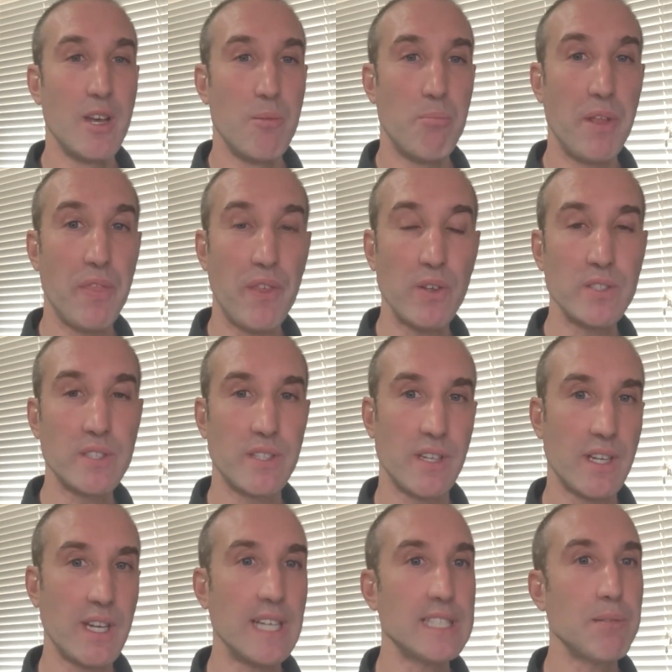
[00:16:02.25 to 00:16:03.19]
but
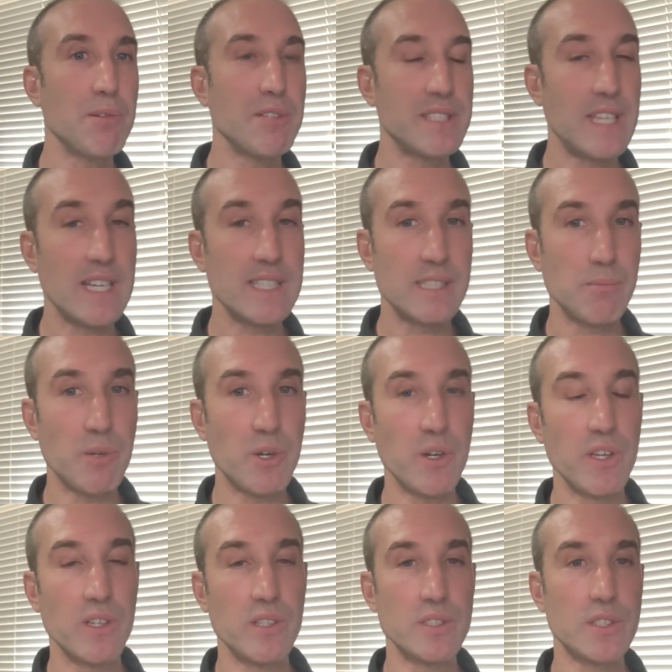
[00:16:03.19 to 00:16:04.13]
the customers'
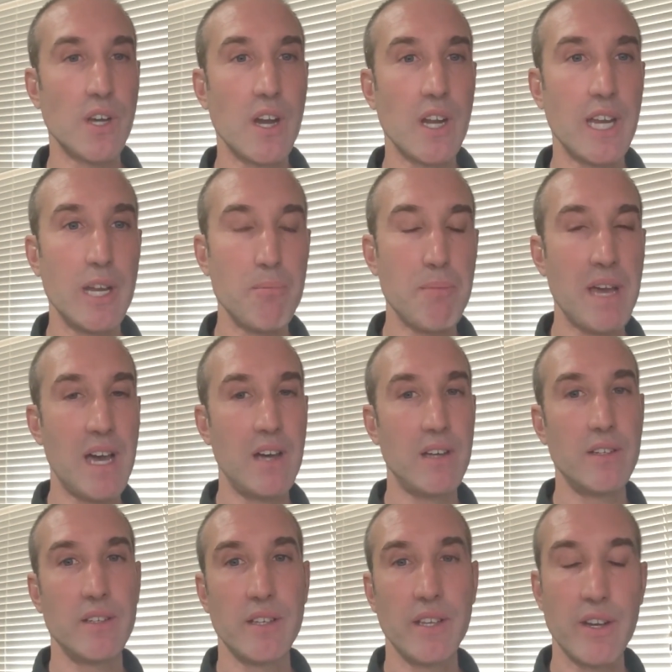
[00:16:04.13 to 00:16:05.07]
testimonials talking
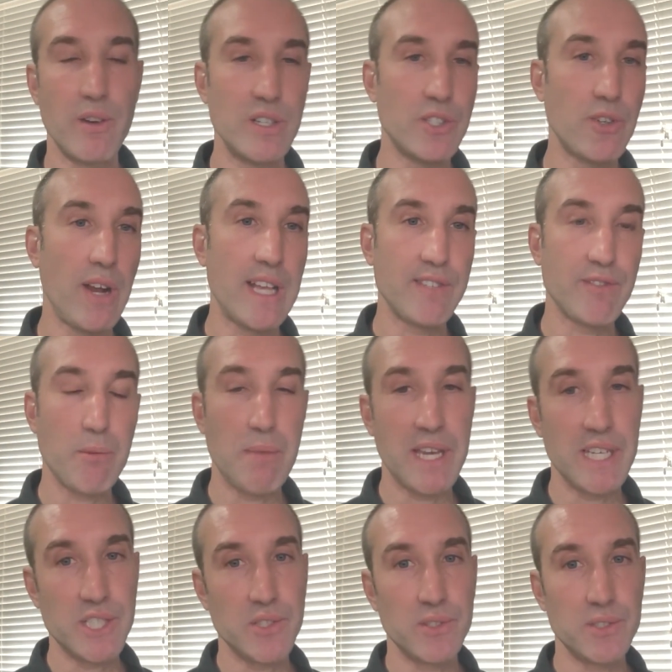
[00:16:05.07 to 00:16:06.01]
about a
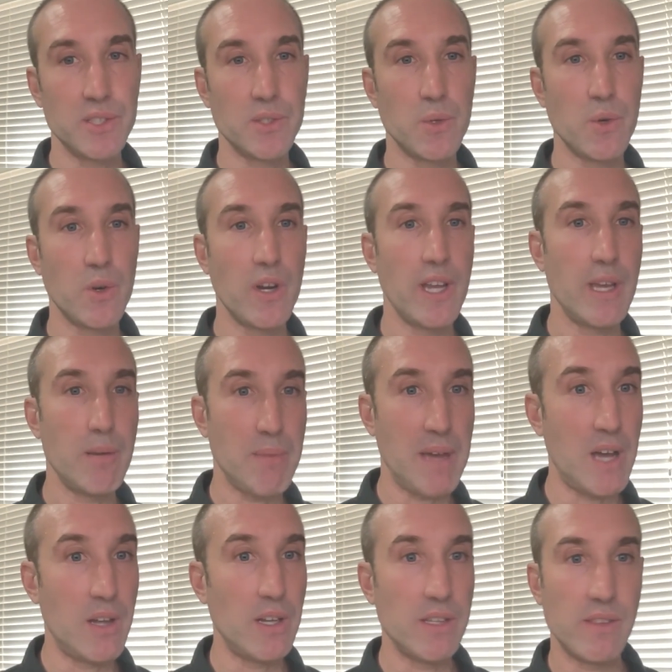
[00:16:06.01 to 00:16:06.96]
transformational story
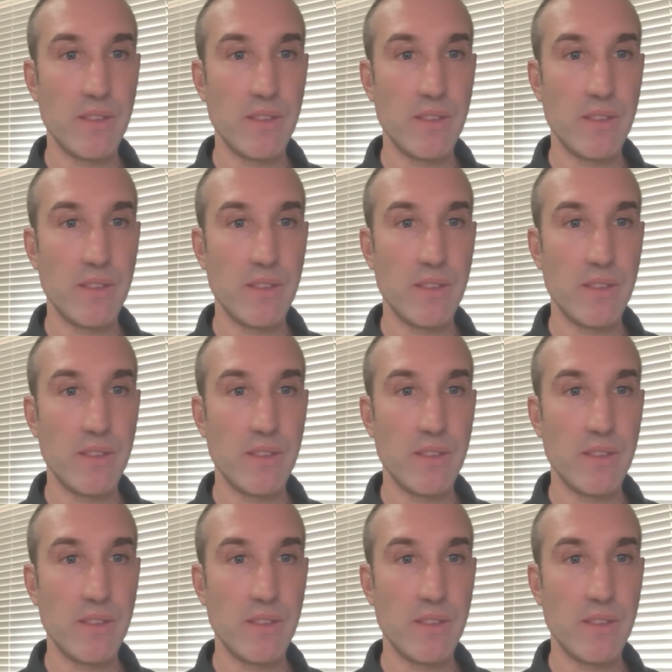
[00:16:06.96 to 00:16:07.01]
about